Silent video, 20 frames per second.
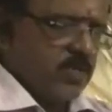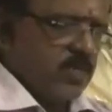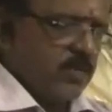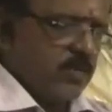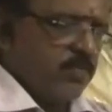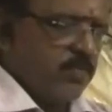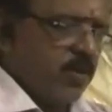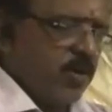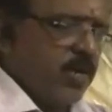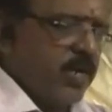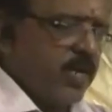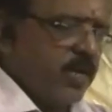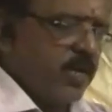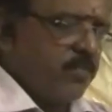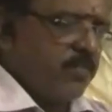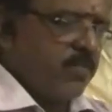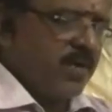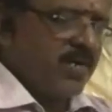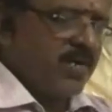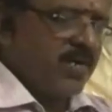The body
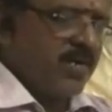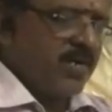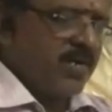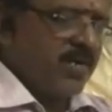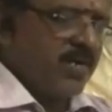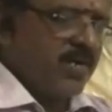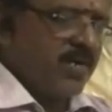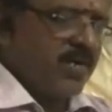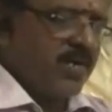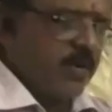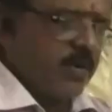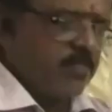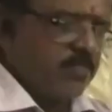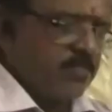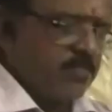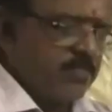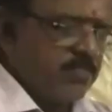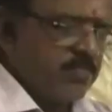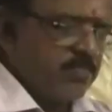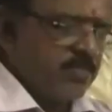mass is
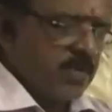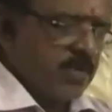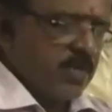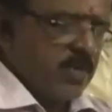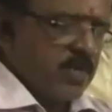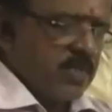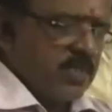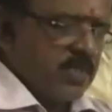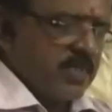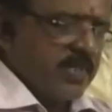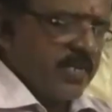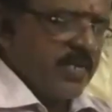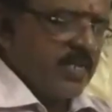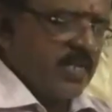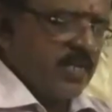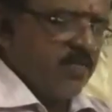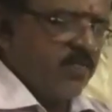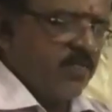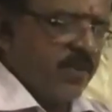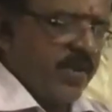m,
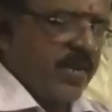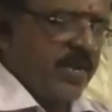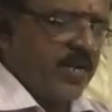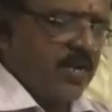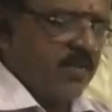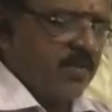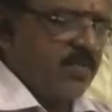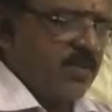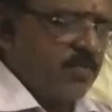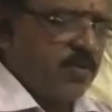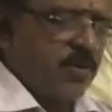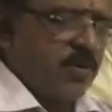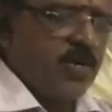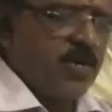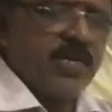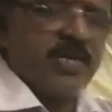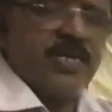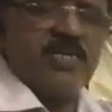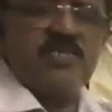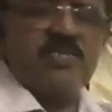then the weight of the
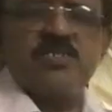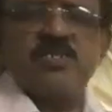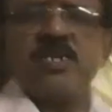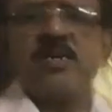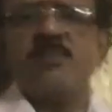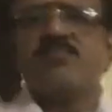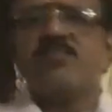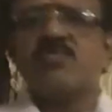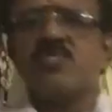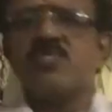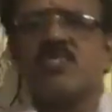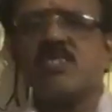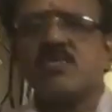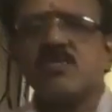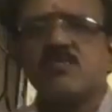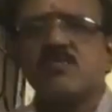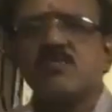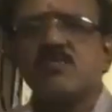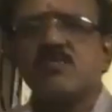body is mg,